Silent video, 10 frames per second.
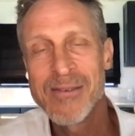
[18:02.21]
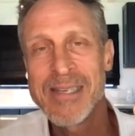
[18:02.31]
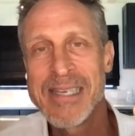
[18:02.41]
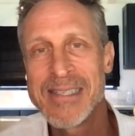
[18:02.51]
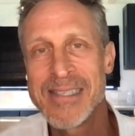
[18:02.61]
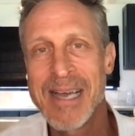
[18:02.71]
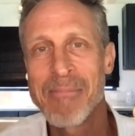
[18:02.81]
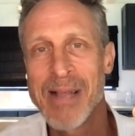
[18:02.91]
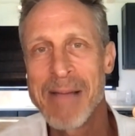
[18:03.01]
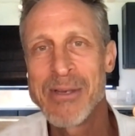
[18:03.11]
literally
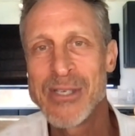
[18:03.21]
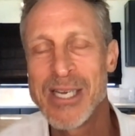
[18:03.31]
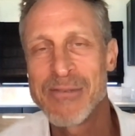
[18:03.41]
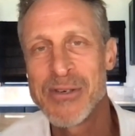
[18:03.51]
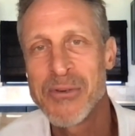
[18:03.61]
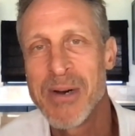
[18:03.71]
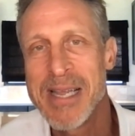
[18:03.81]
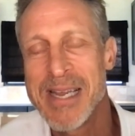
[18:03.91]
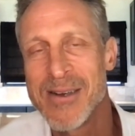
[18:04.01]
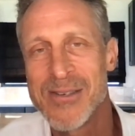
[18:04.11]
stop climate change for
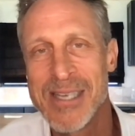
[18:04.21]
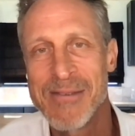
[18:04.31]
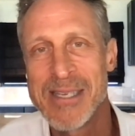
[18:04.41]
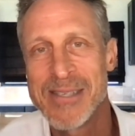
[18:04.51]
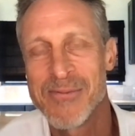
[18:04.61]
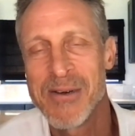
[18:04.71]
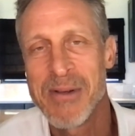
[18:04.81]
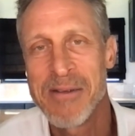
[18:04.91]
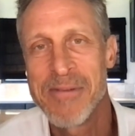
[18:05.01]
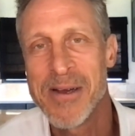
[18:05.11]
20 years, giving us
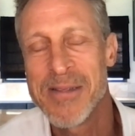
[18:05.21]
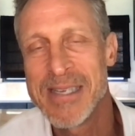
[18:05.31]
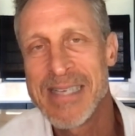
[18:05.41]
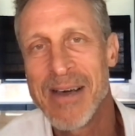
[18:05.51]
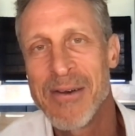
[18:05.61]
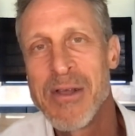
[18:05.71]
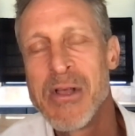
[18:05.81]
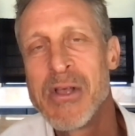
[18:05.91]
runway to figure things out.